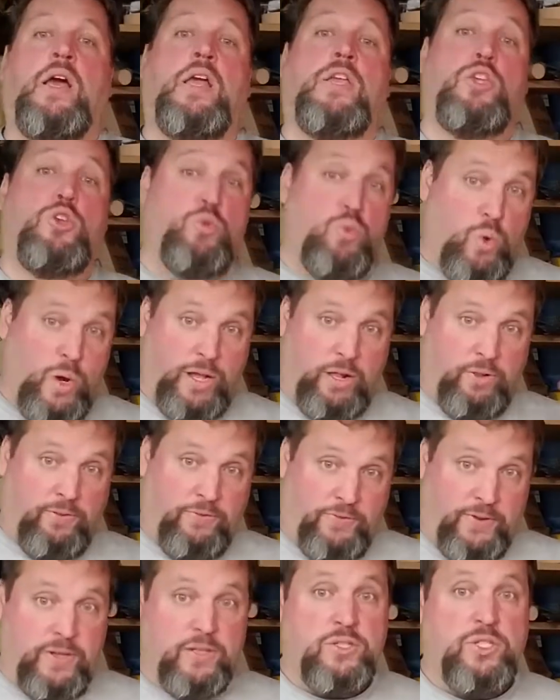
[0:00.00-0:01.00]
you will
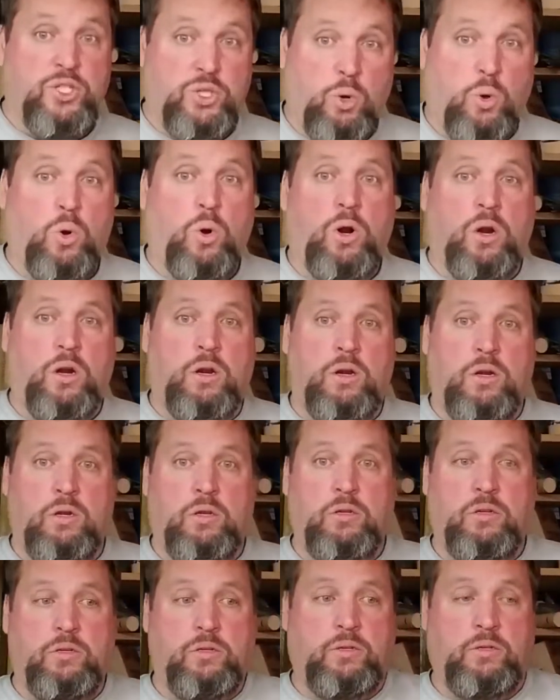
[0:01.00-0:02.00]
feel sore
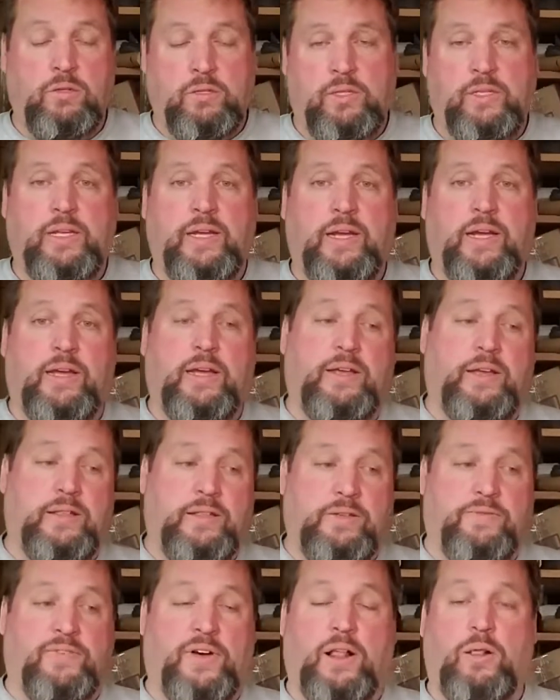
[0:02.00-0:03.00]
the
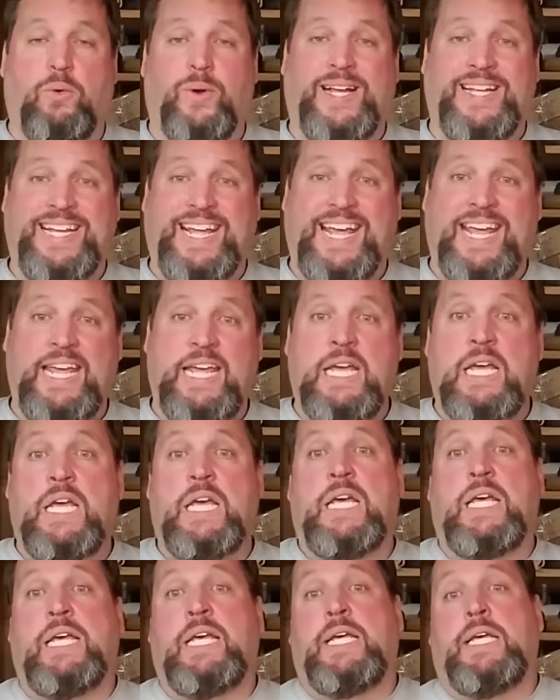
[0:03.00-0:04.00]
following day,
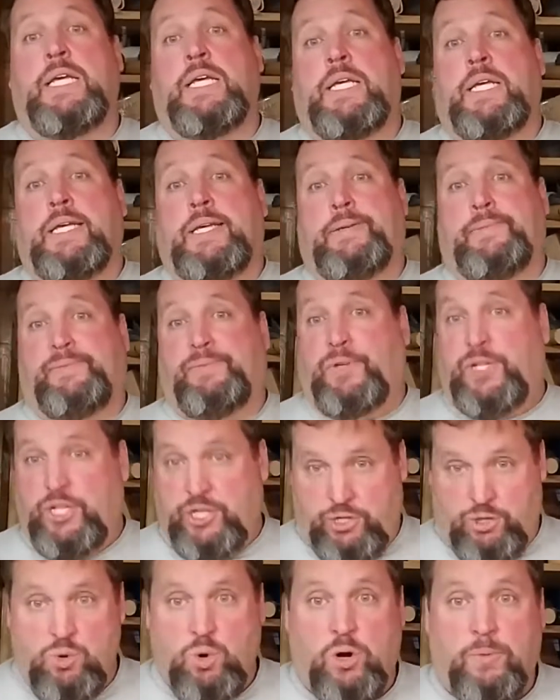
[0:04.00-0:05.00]
which
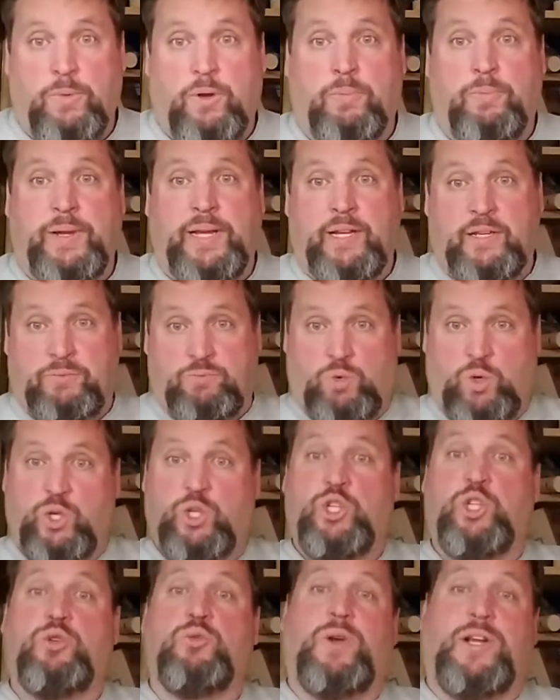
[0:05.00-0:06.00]
is normal because we're
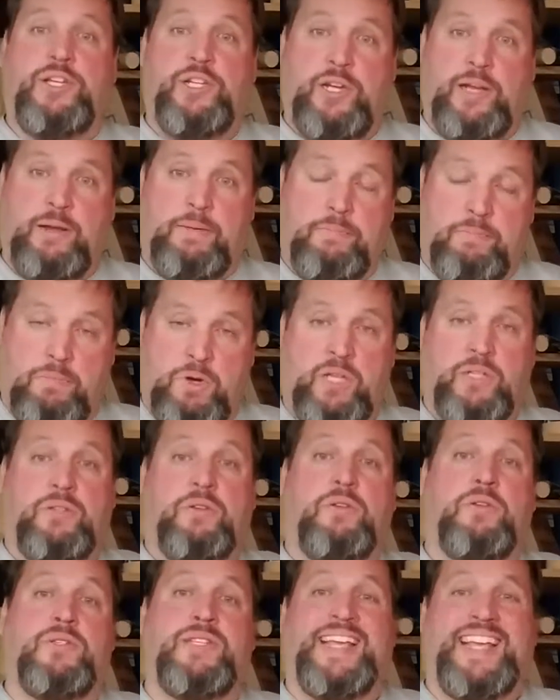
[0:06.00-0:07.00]
stretching
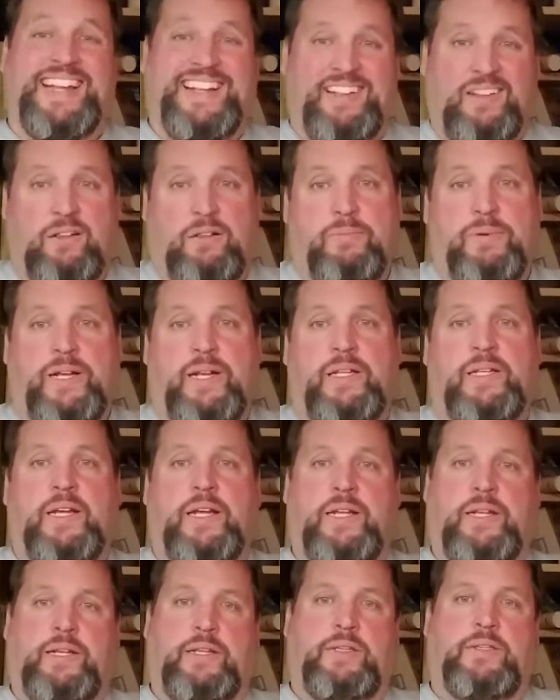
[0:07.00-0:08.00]
muscles and a little bit of
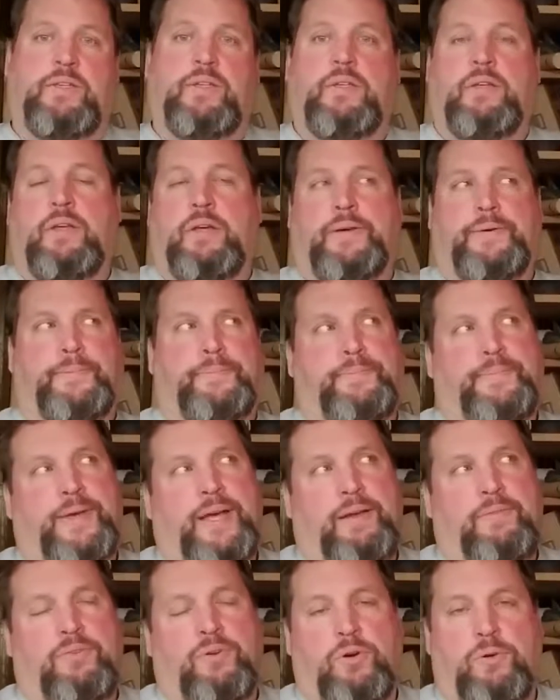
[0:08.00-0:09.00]
tendons.
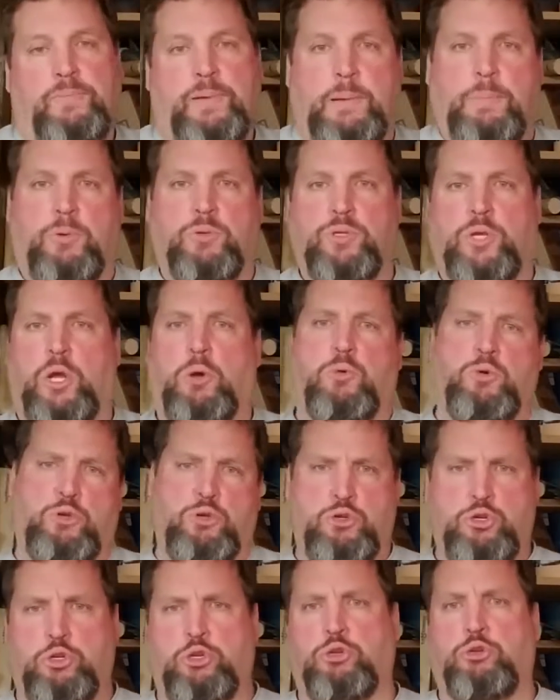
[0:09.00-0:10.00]
I've heard people say, well,
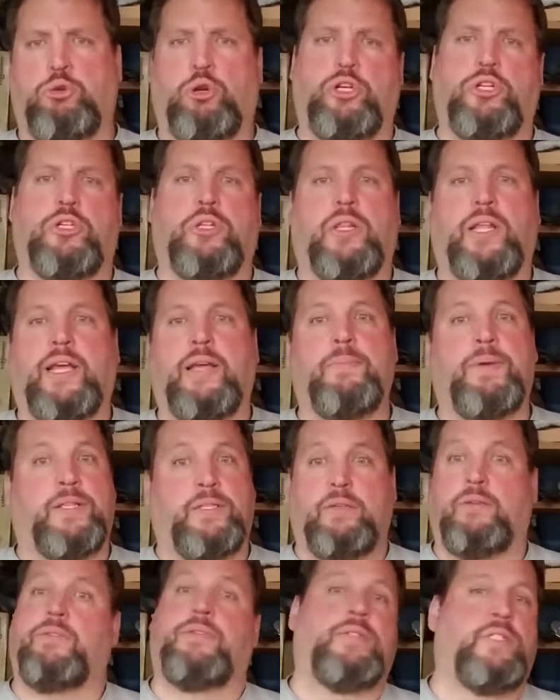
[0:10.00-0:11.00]
you need to stretch the
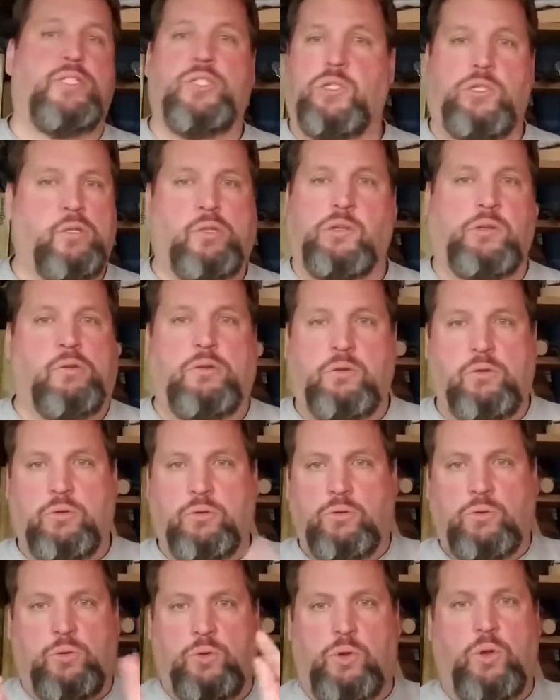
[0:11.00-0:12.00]
ligaments.
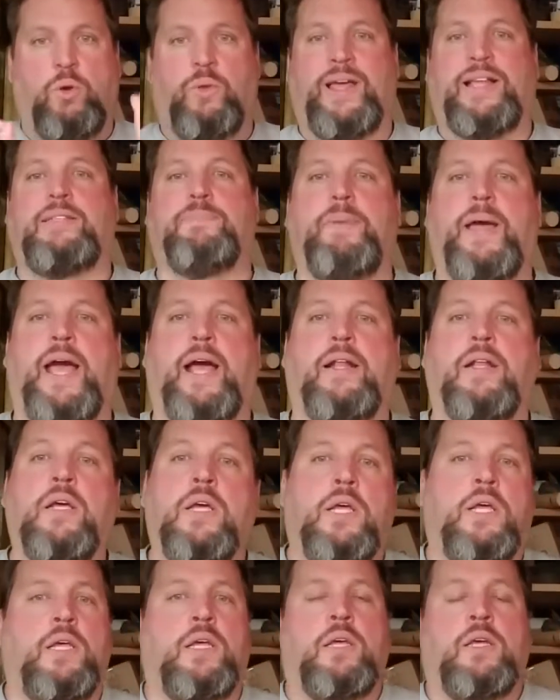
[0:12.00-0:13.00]
No, that's bad.
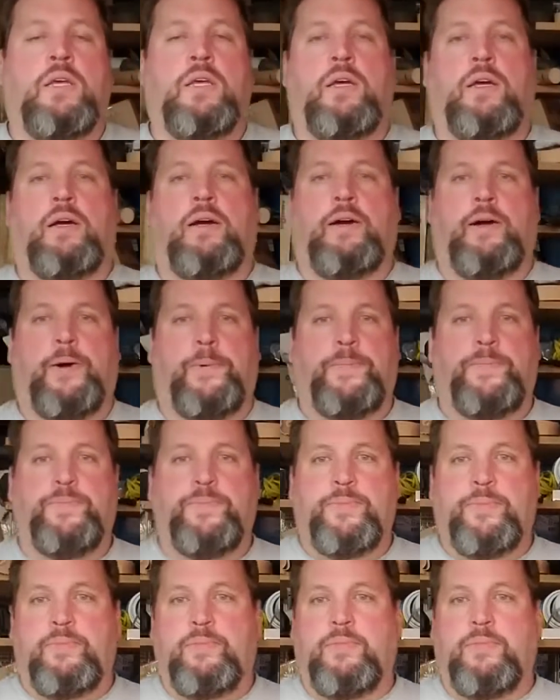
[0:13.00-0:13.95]
At